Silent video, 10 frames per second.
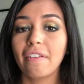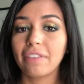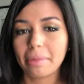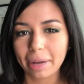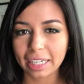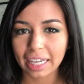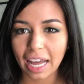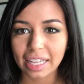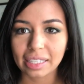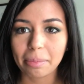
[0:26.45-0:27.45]
Fit Body
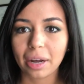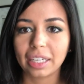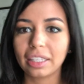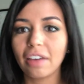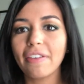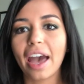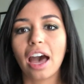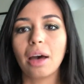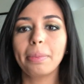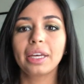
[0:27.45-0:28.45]
Guides and Body Love
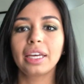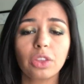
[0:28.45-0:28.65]
app.